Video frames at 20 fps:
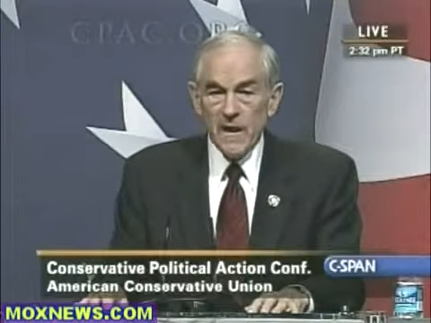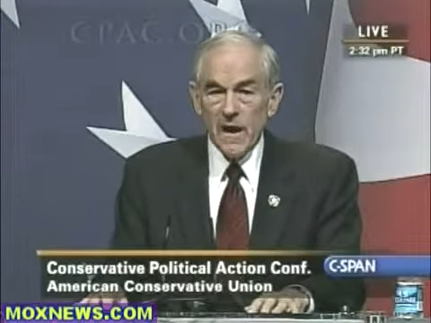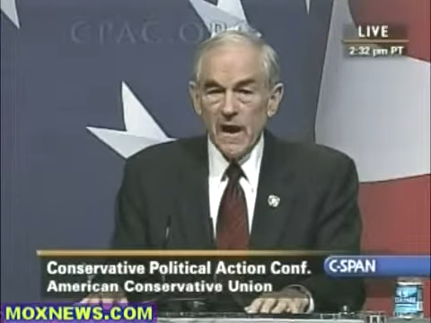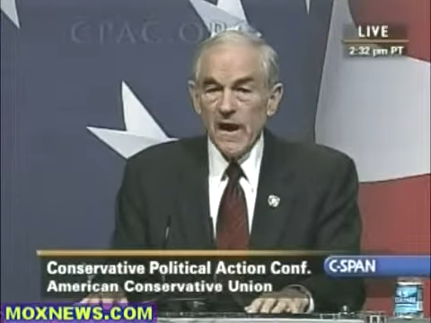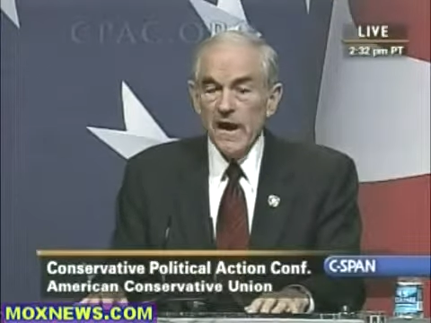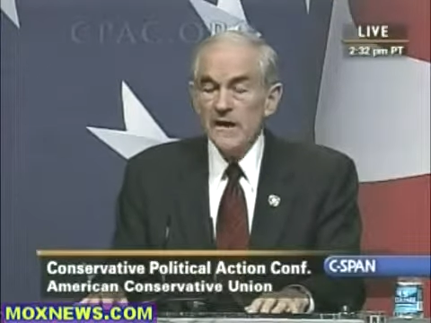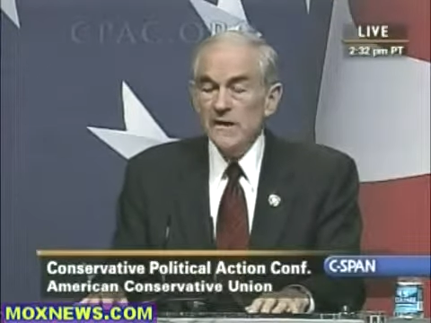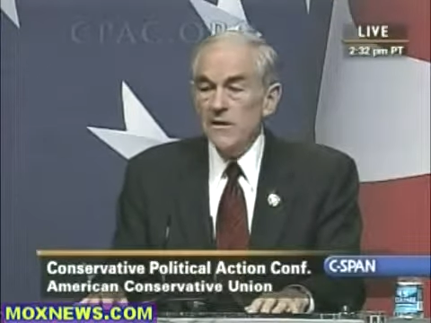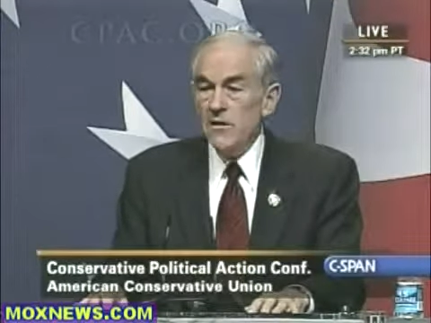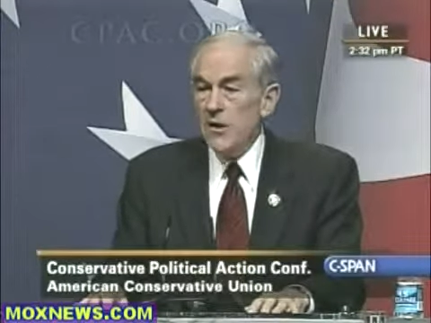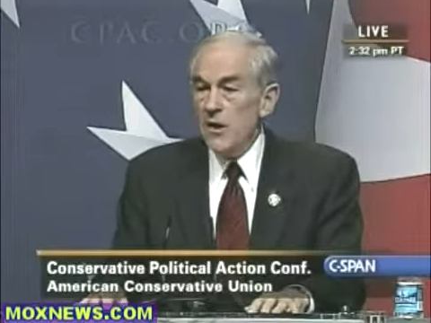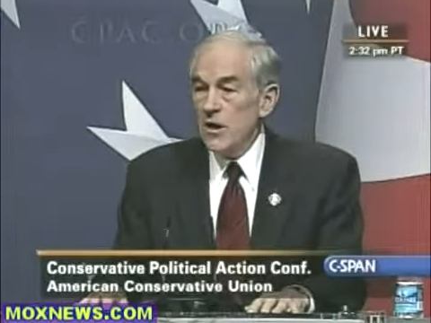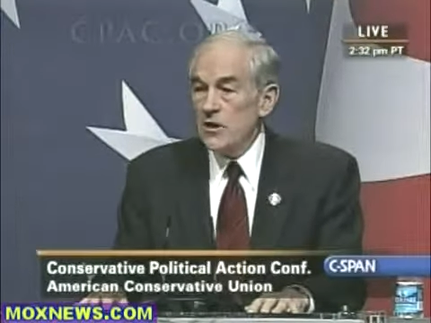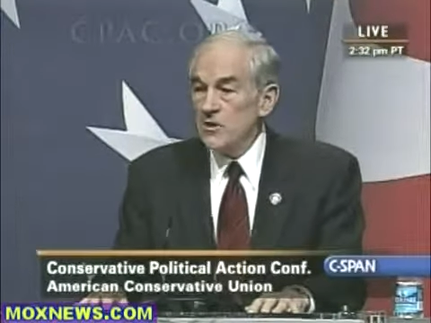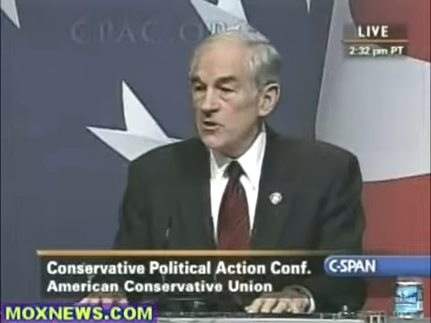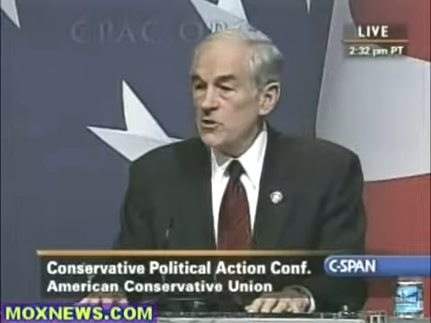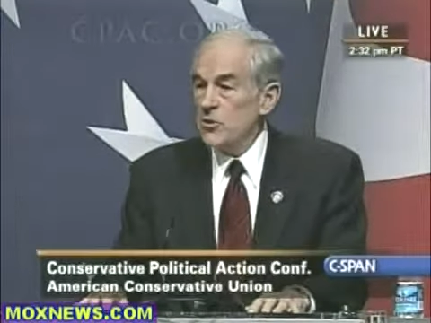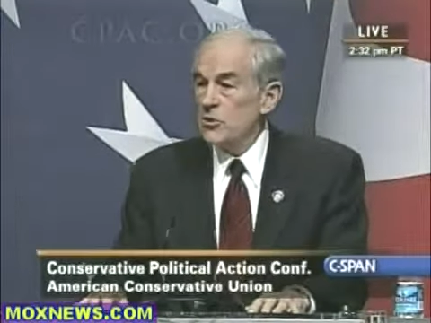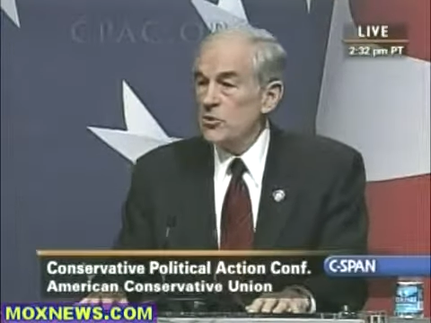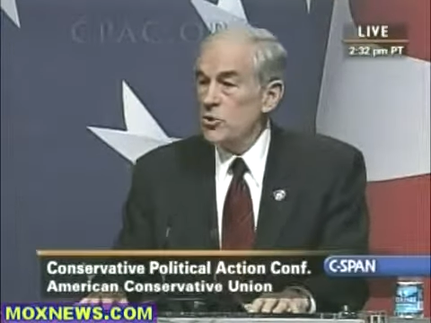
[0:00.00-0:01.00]

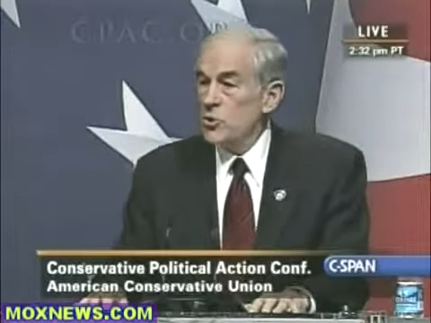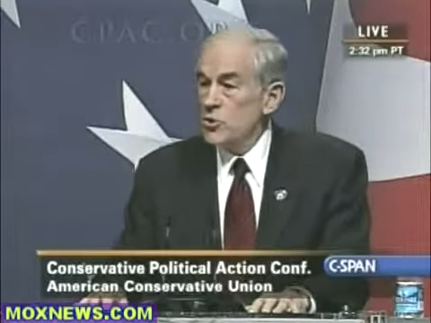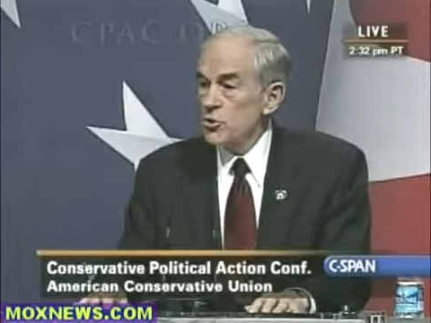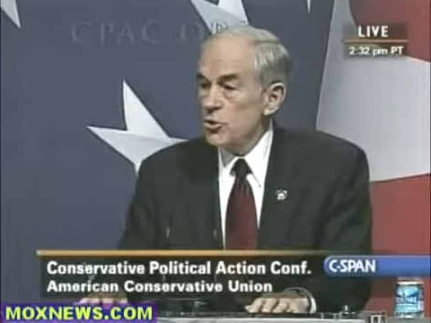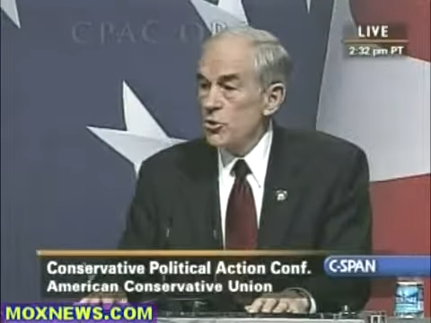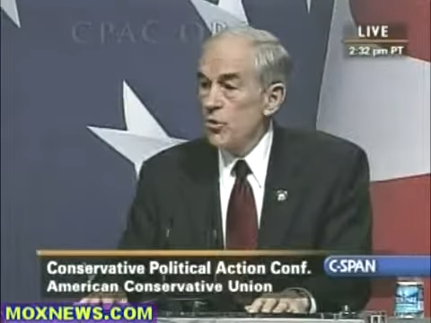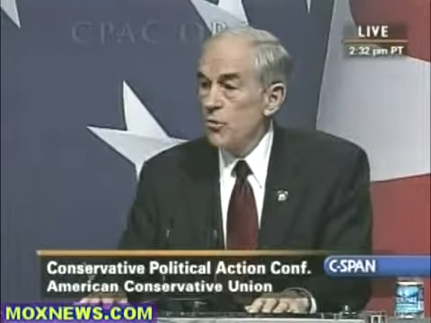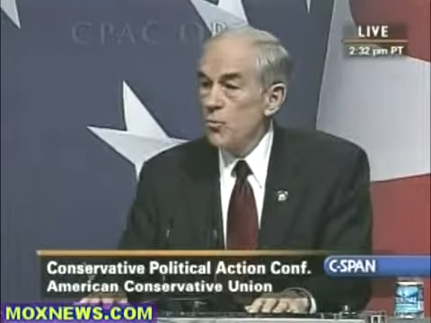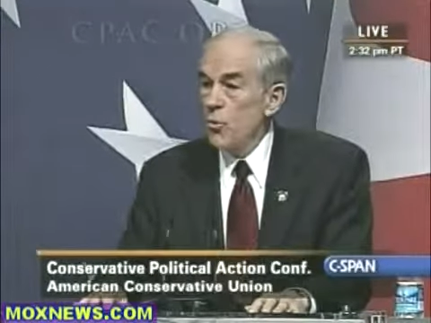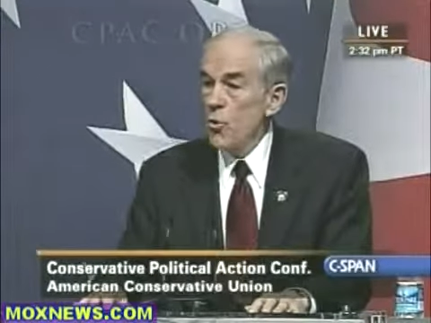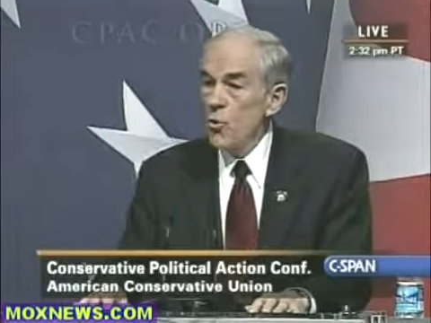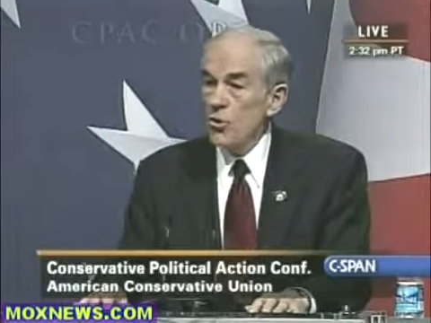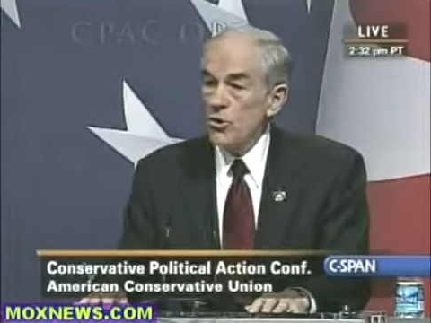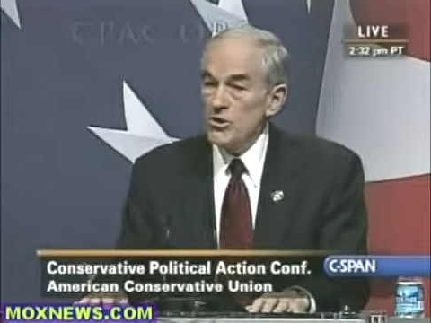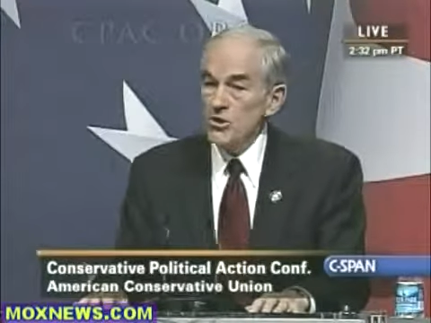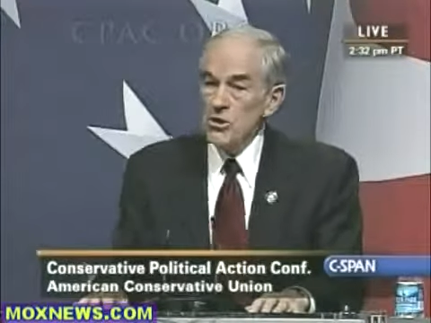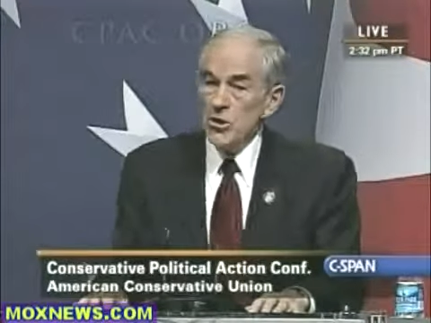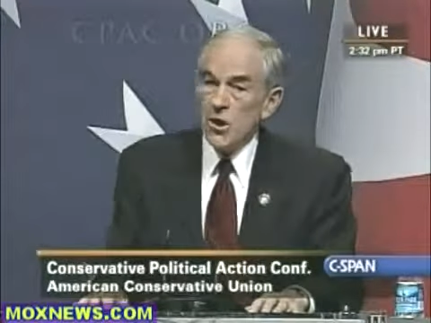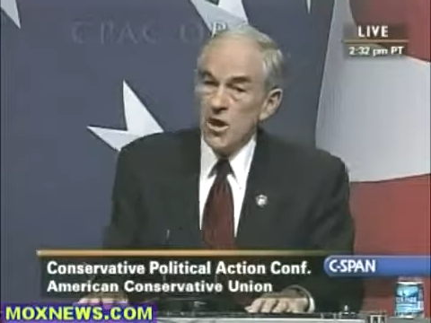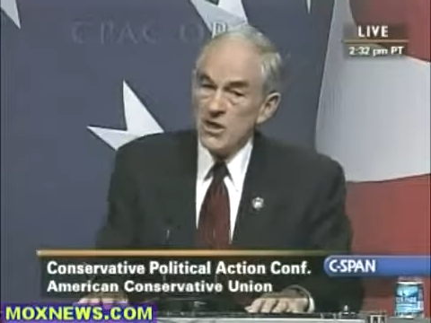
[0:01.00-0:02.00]
Unconstitutional
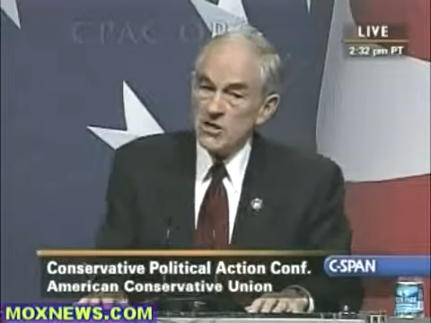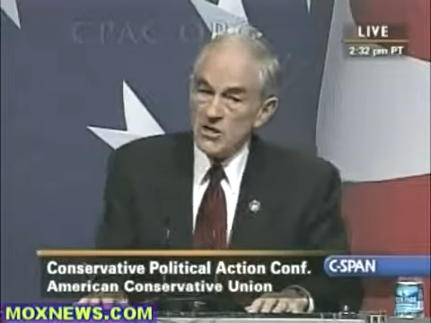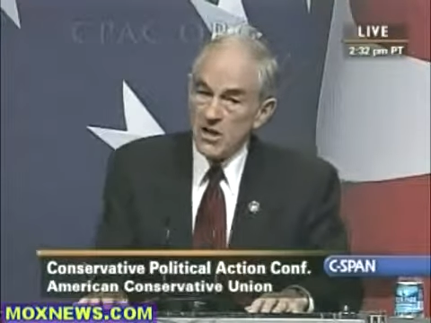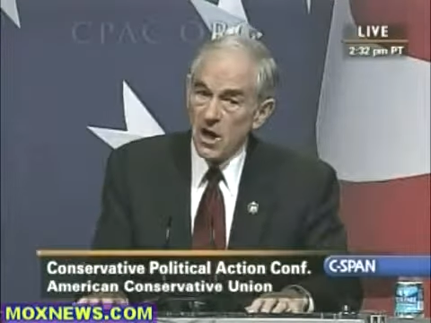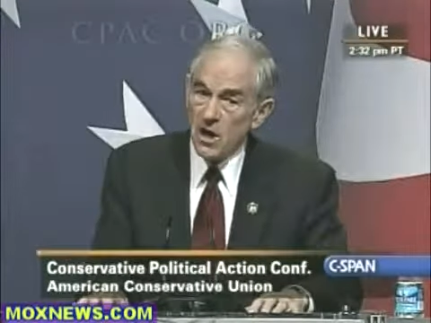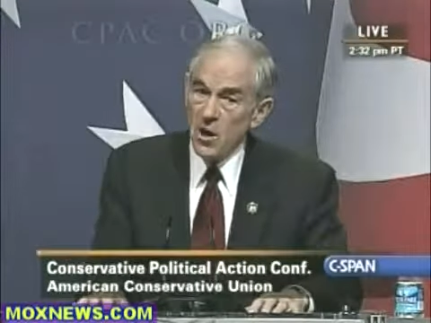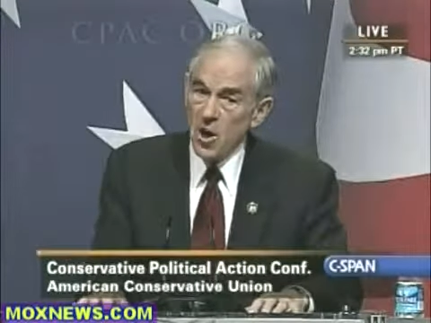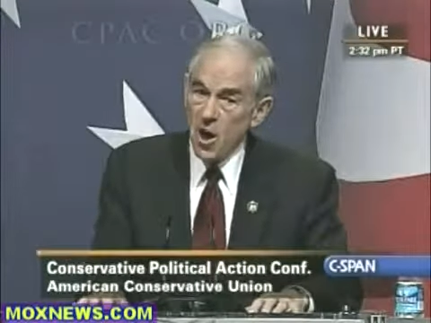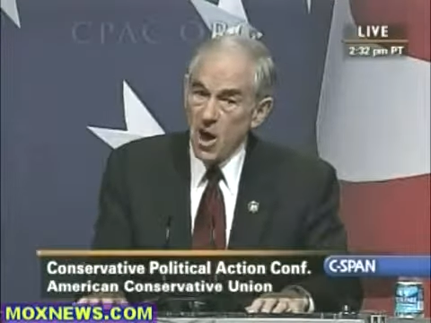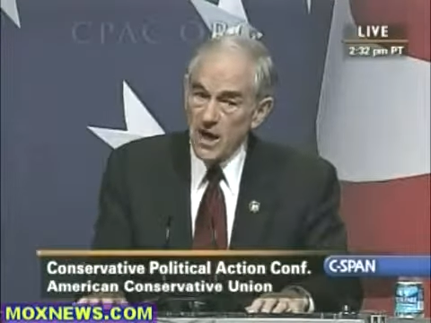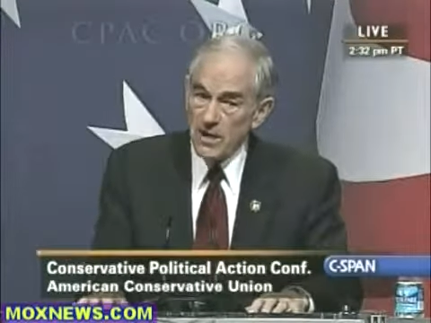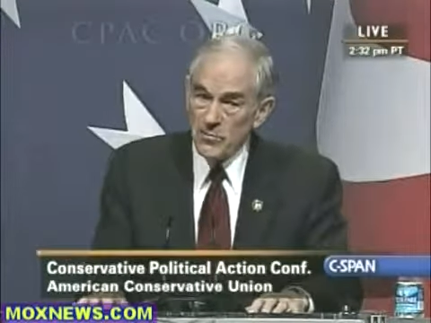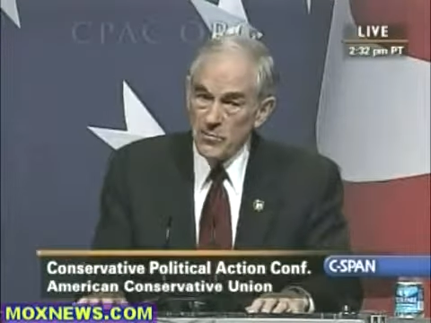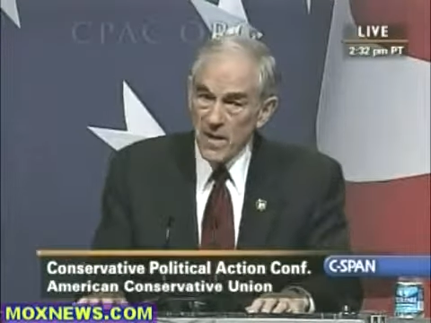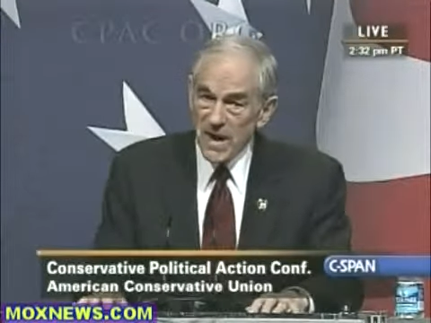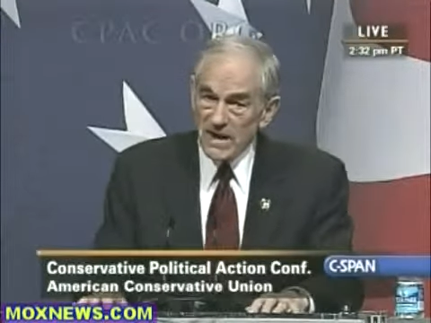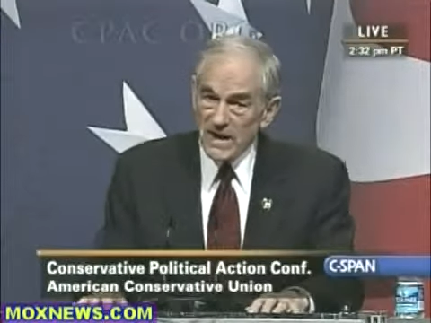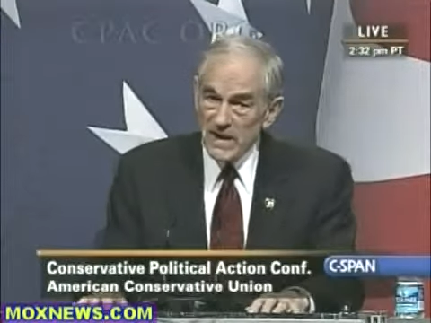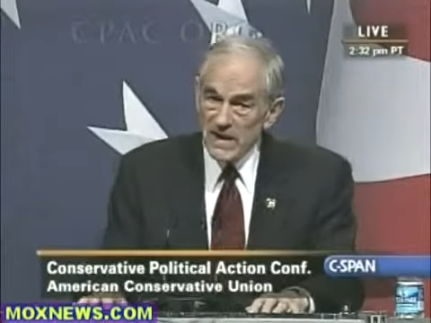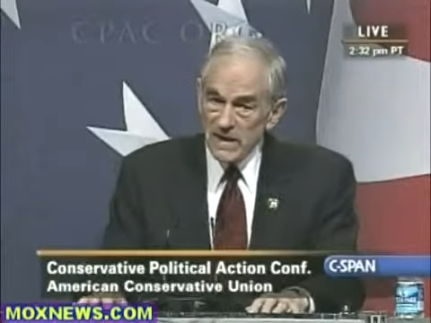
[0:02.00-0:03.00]
wars cost a lot of
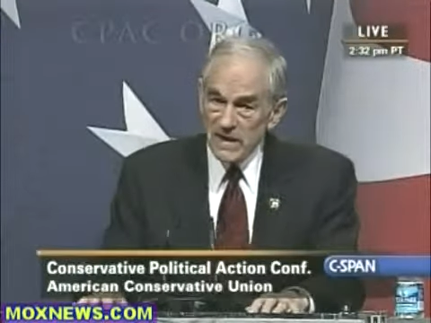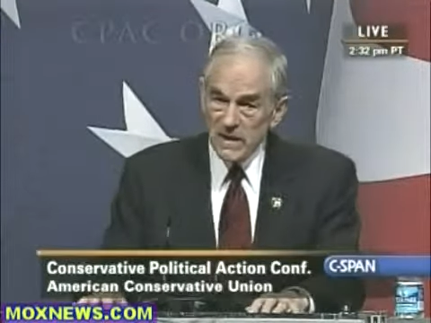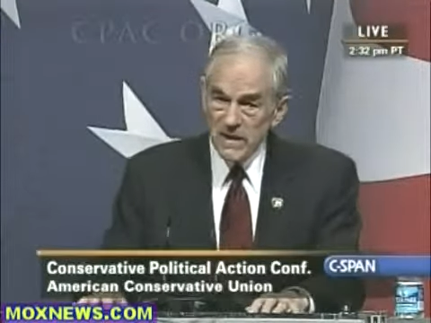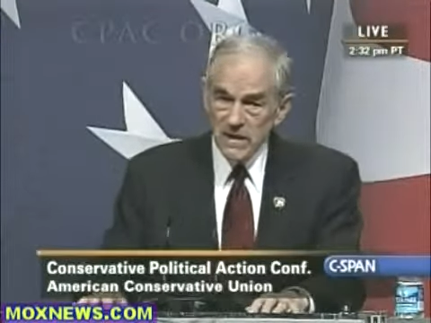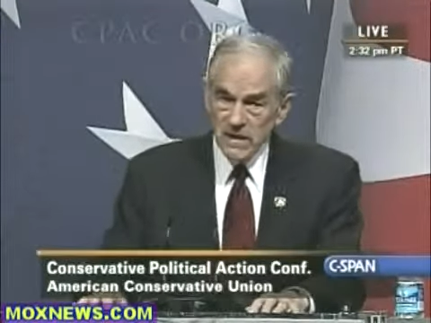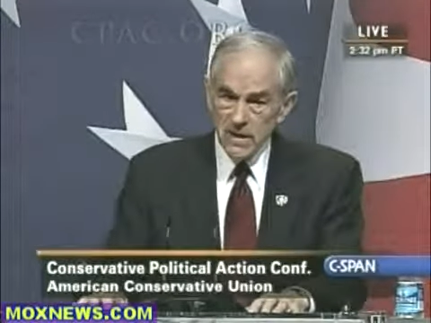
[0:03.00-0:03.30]
money.